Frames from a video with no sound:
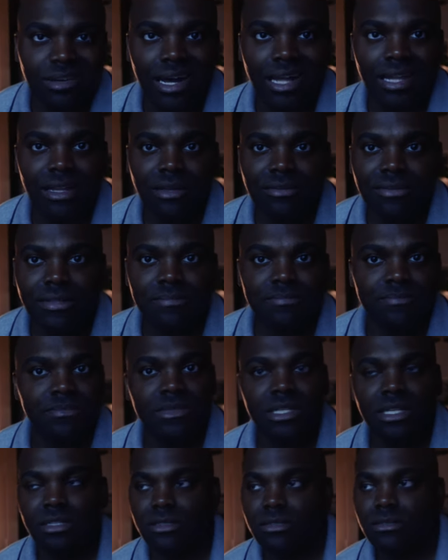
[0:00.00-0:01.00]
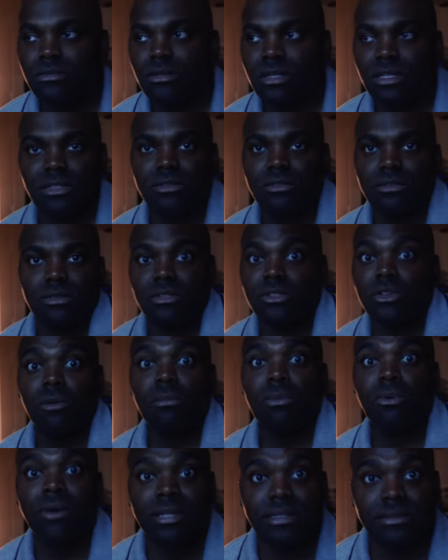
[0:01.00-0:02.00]
I love it. It's on
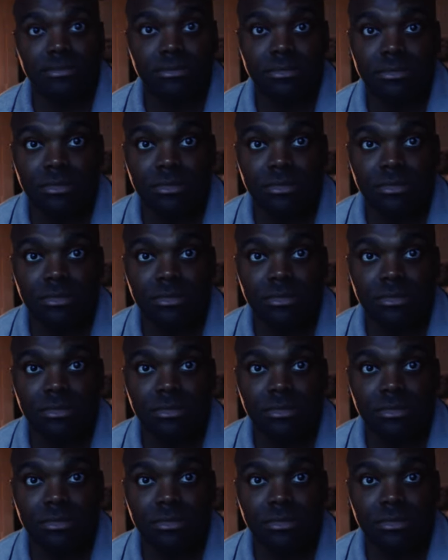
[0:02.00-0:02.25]
point.